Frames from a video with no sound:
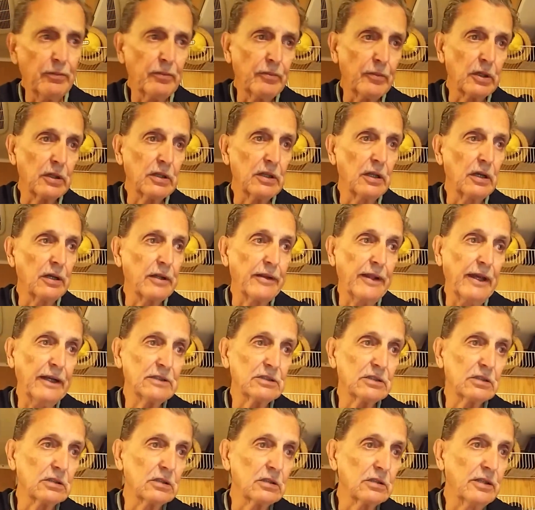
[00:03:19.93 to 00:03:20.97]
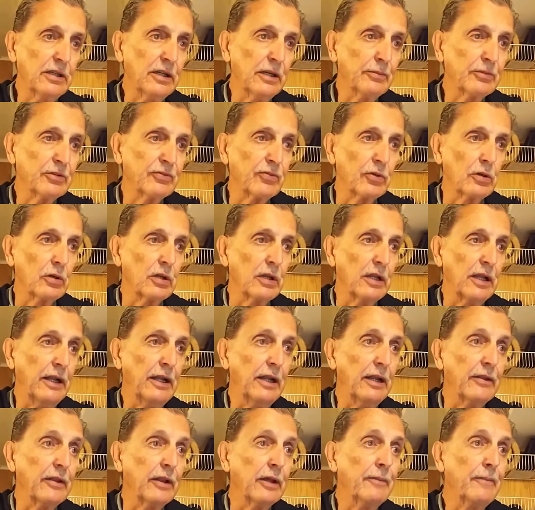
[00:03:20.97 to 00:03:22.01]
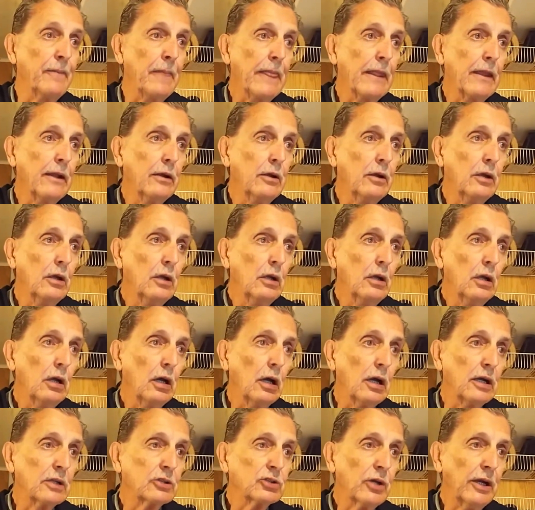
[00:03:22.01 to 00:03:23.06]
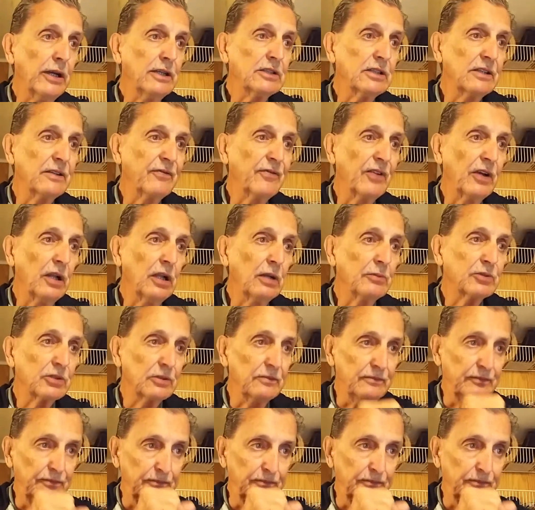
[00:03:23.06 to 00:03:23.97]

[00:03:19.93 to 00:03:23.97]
But uh, that's the tips for today then. Uh, Tracy Phillips,